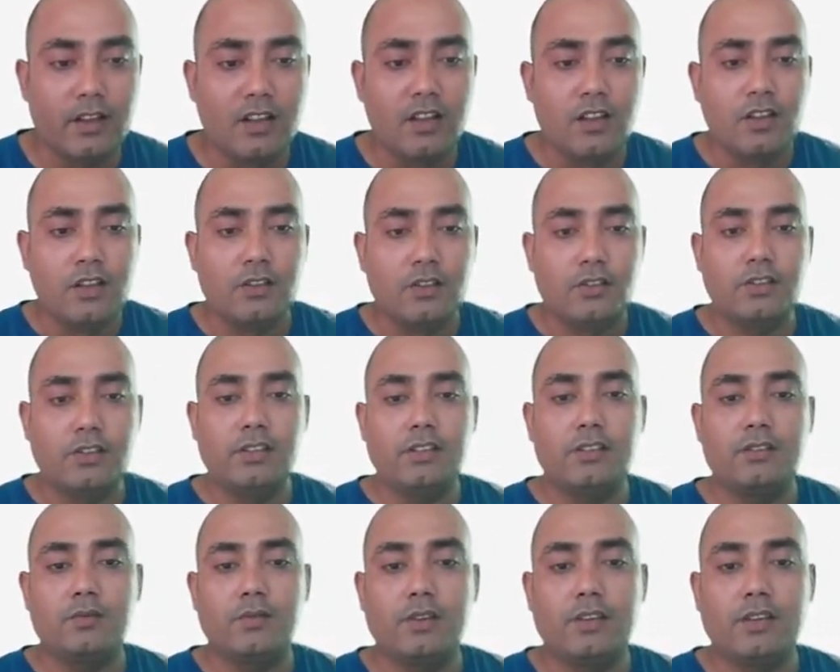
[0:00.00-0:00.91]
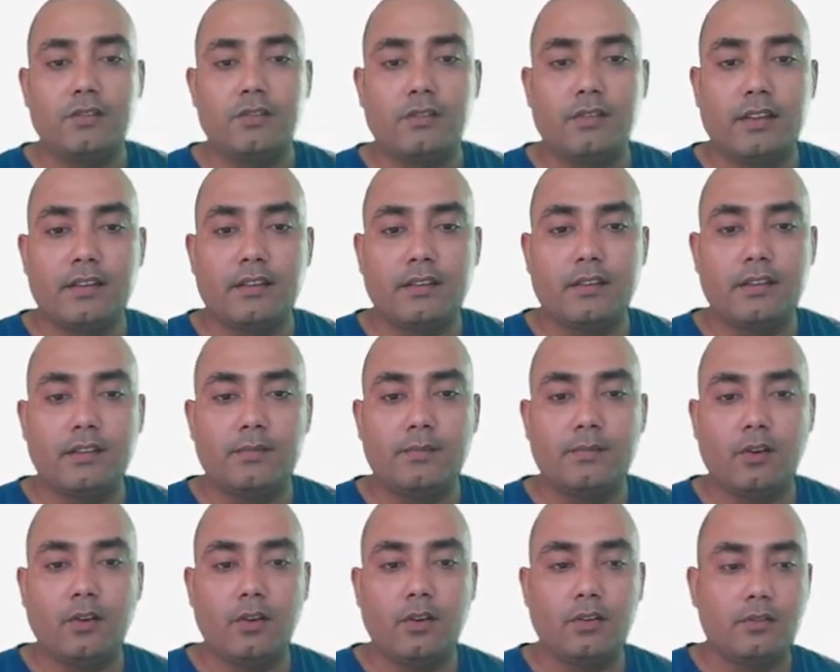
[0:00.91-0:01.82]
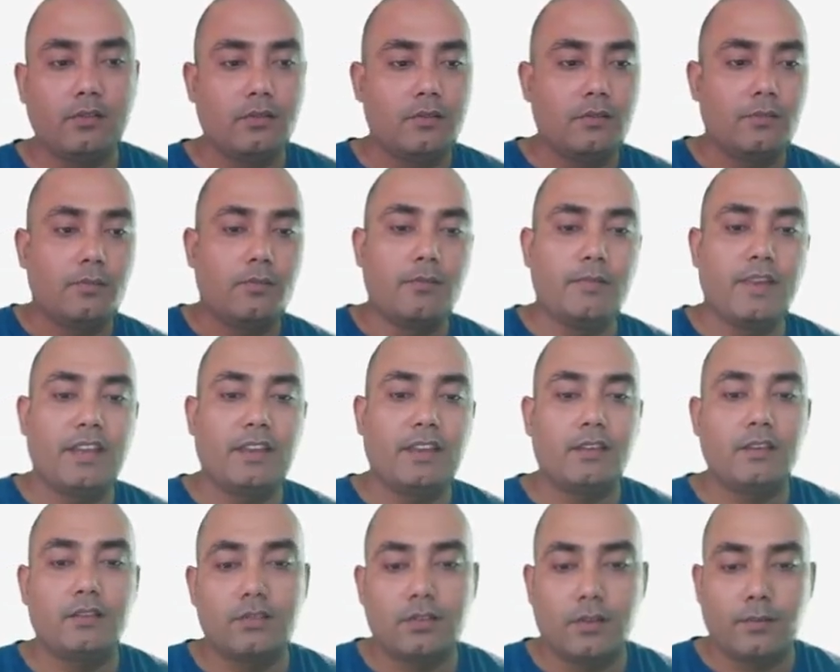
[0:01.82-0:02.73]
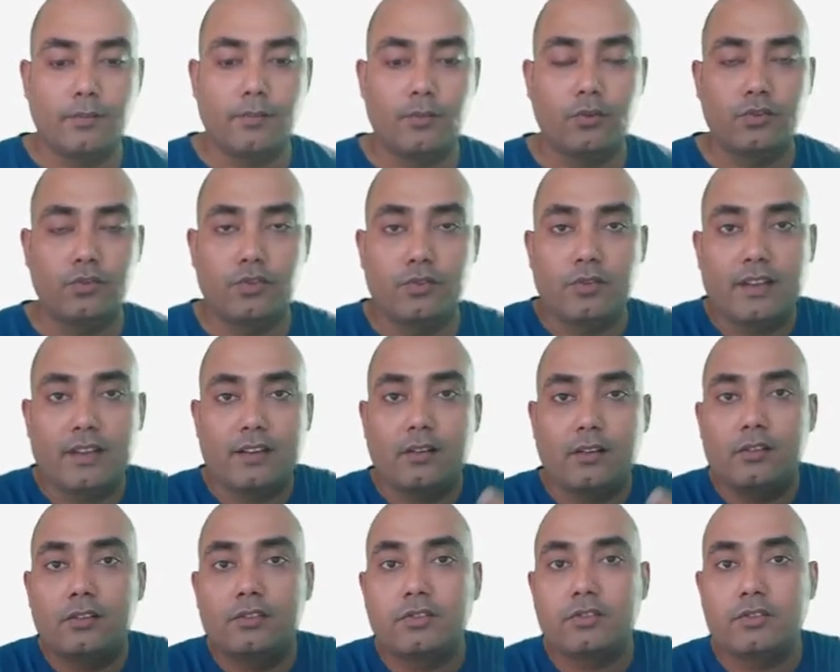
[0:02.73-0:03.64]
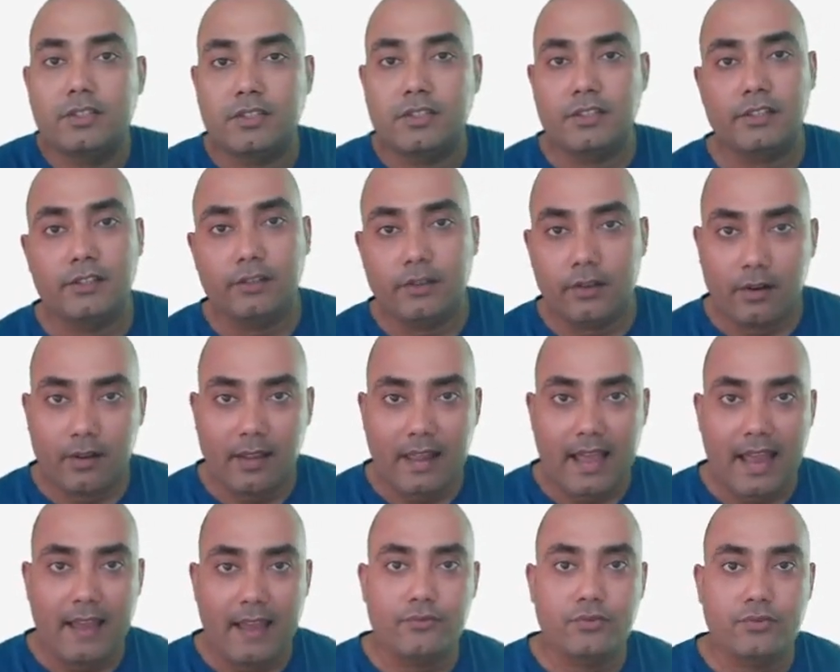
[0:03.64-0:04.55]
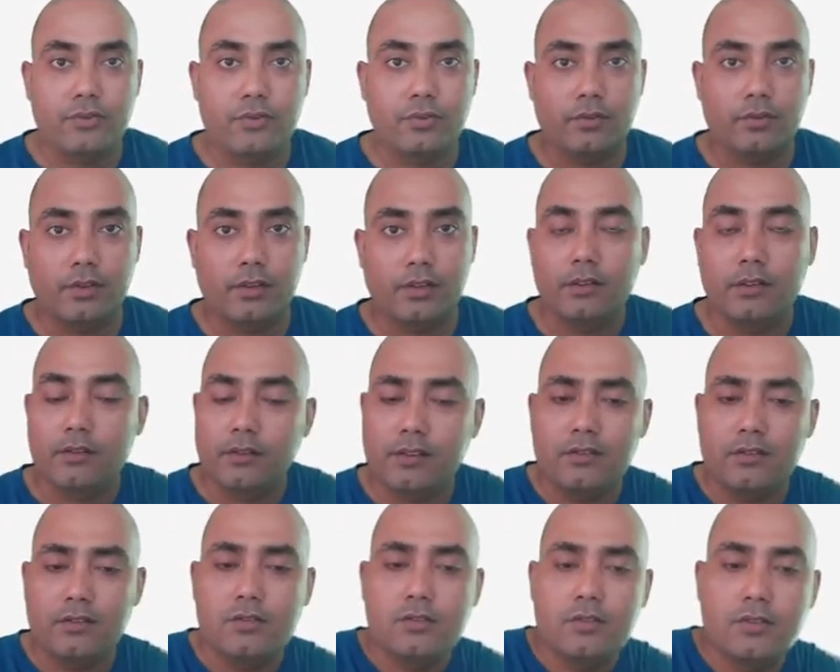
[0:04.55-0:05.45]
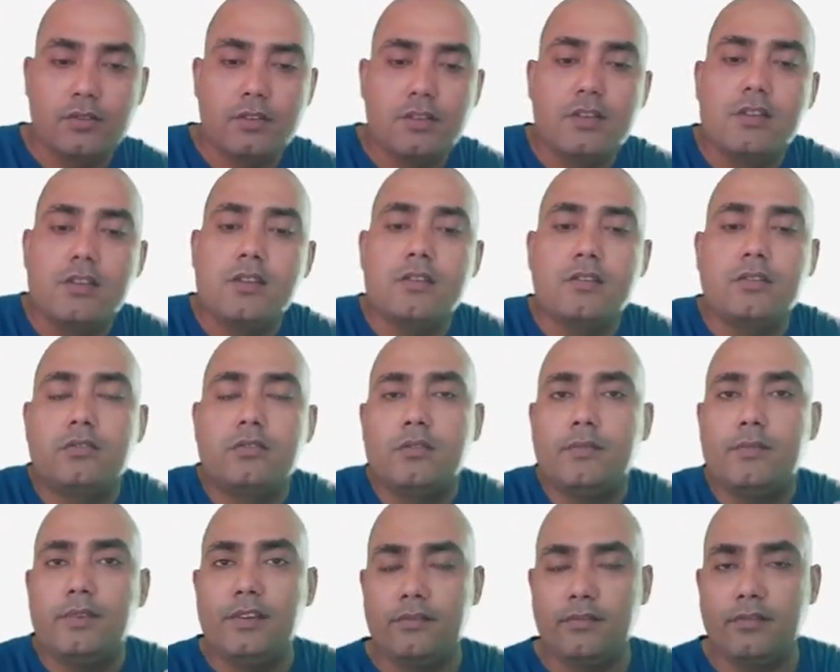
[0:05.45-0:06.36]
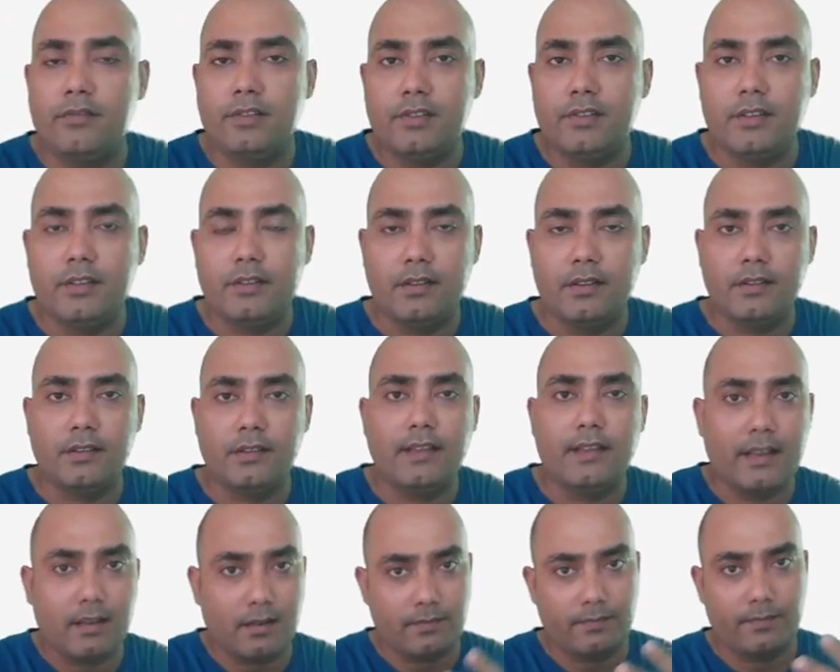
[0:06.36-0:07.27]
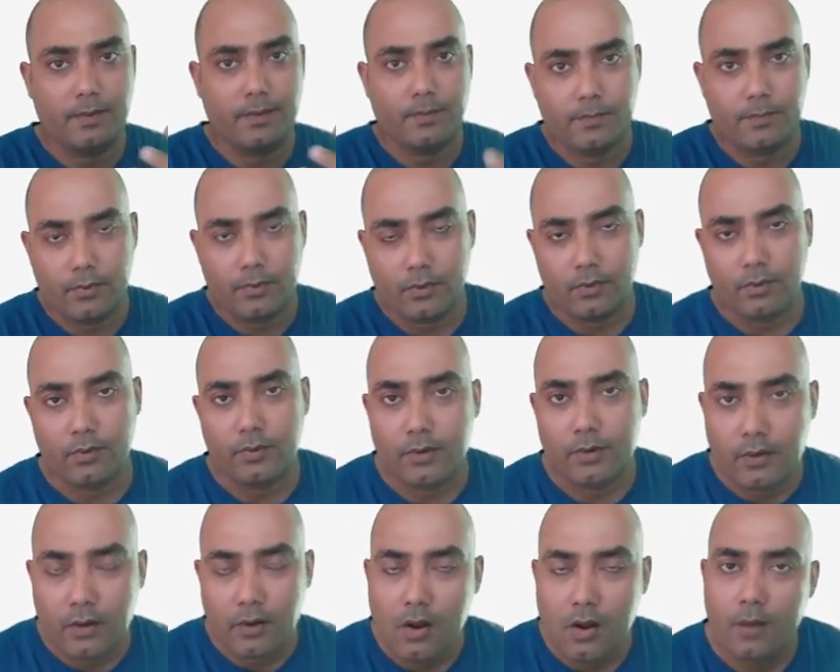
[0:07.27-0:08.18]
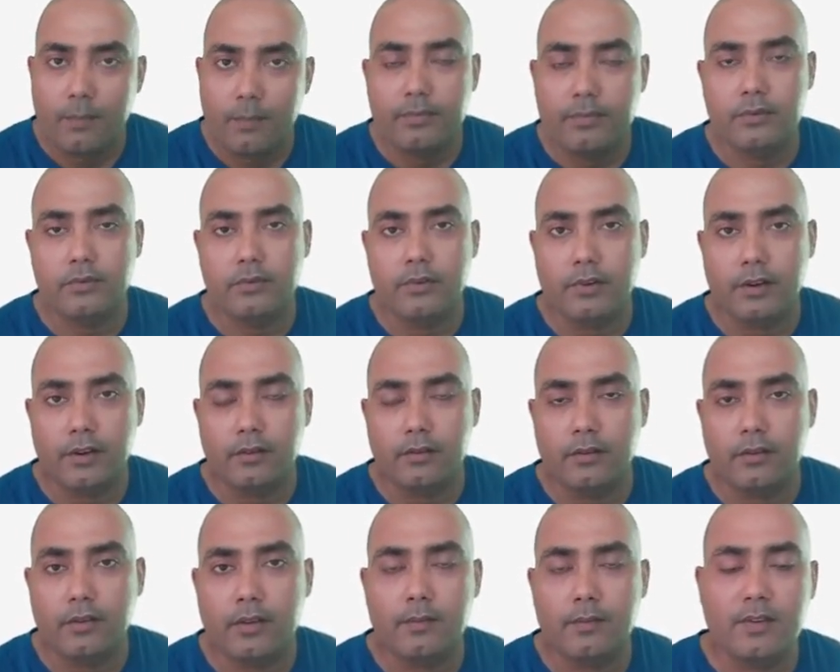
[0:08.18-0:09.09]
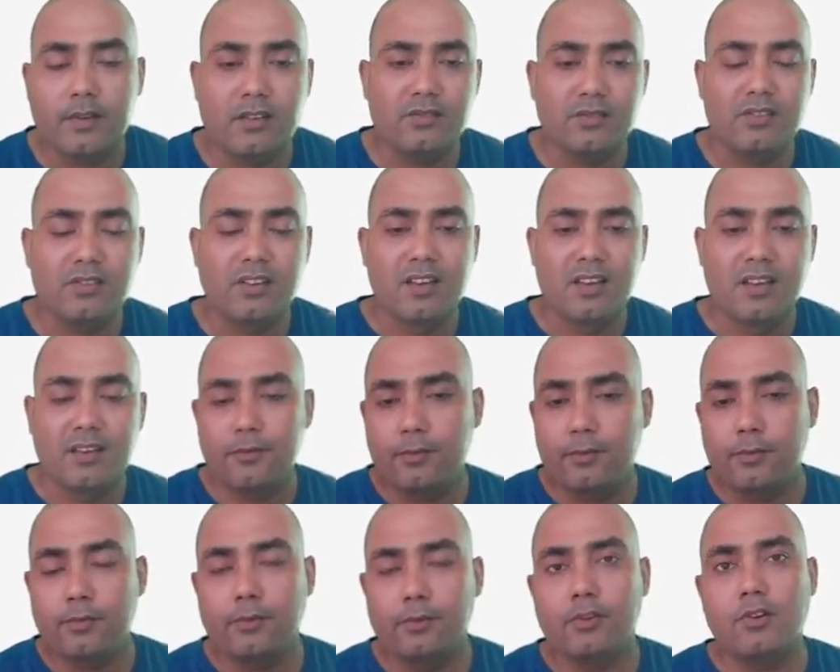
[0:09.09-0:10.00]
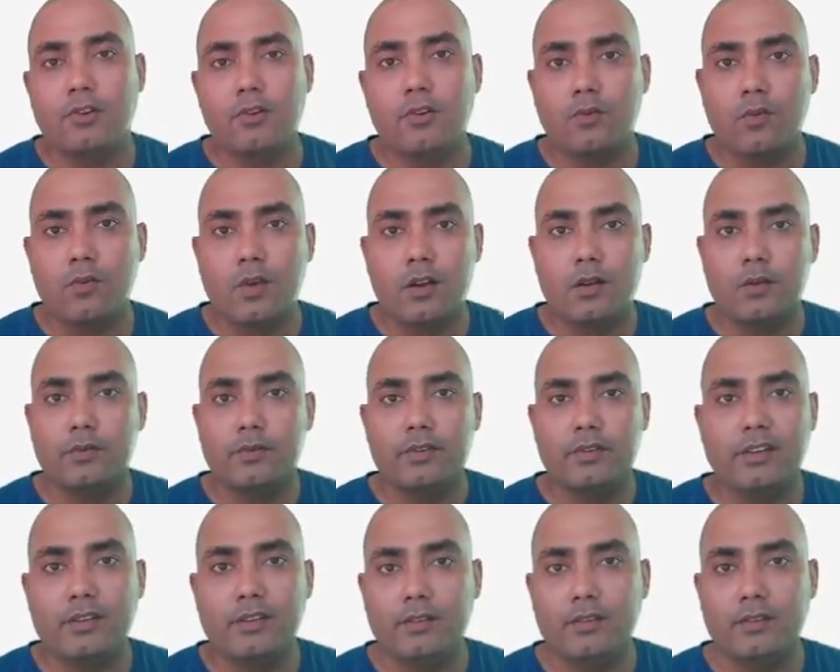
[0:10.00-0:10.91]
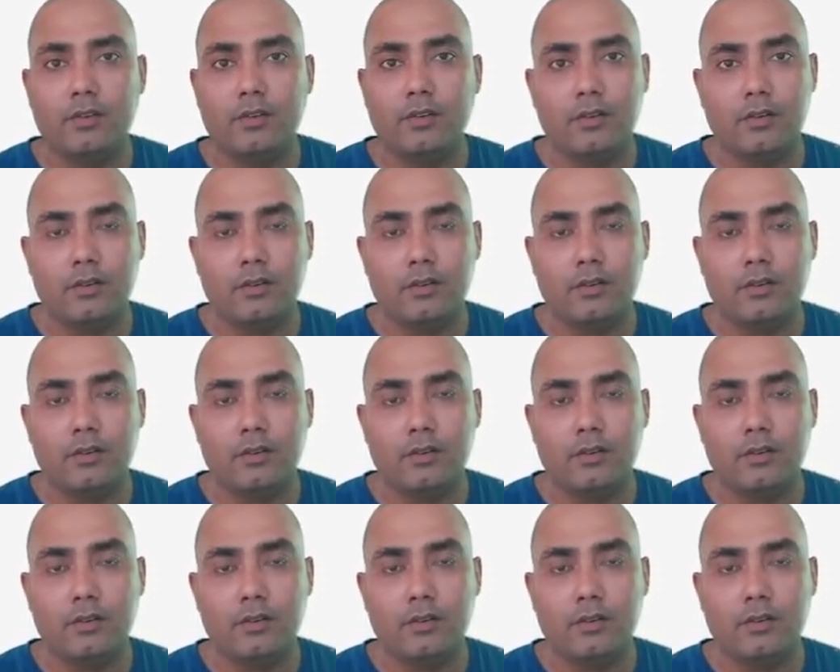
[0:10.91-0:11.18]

So in this way you can keep on making some post. You can also share your life story. You can share some interesting thing that people would love to read, okay, because if people don't want to read your